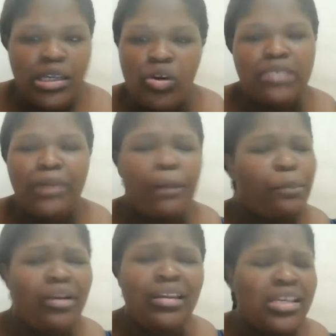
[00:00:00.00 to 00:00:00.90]
it was by
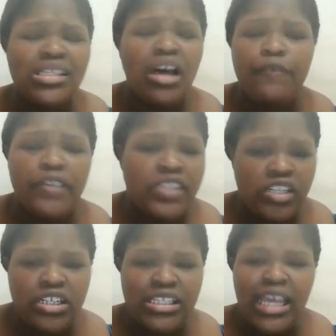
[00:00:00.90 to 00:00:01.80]
police
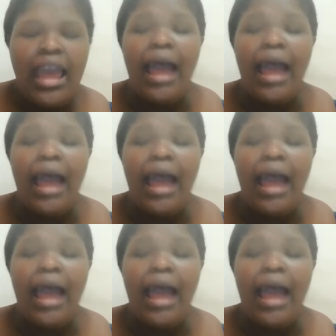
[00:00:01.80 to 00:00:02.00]
officers.